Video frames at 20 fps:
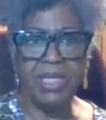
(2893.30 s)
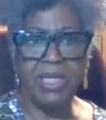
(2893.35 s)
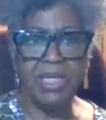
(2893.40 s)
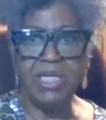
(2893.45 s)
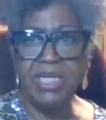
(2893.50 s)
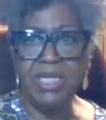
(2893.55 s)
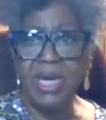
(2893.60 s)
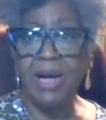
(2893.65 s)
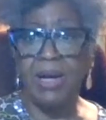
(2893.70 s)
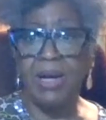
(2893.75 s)

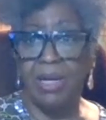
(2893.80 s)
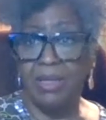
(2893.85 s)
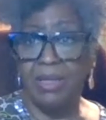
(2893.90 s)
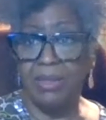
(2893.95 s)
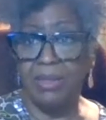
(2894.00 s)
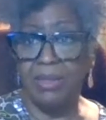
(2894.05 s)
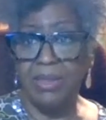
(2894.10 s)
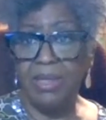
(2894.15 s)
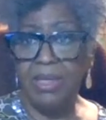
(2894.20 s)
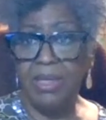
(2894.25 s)
young,
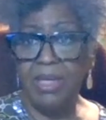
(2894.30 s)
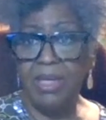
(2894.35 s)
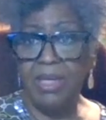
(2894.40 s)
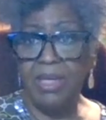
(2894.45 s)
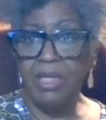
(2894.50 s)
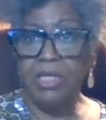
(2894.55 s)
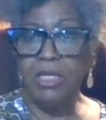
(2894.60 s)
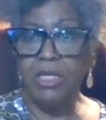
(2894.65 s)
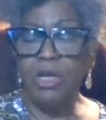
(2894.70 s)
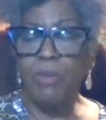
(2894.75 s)

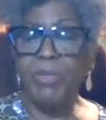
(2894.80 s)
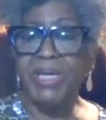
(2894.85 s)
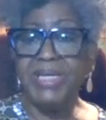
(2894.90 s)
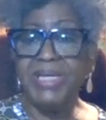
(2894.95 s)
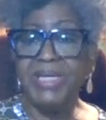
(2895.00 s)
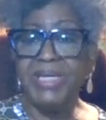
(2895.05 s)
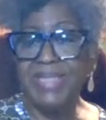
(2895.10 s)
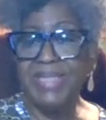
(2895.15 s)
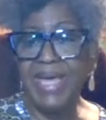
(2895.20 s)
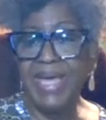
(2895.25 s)

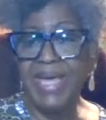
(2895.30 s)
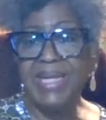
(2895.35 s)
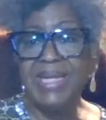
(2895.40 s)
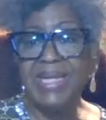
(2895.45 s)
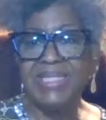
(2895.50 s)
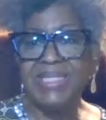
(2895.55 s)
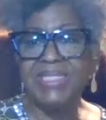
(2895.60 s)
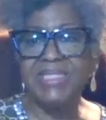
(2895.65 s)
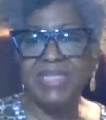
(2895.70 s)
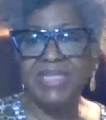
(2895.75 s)
because that in
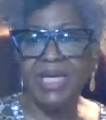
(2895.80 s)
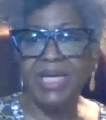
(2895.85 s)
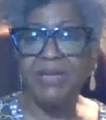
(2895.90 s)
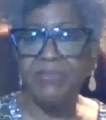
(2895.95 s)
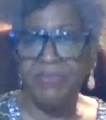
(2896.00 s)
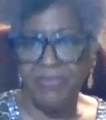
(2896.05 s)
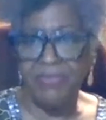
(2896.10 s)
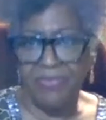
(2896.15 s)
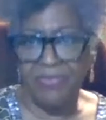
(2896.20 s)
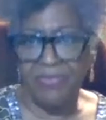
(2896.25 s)

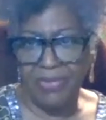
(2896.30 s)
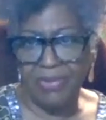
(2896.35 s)
itself,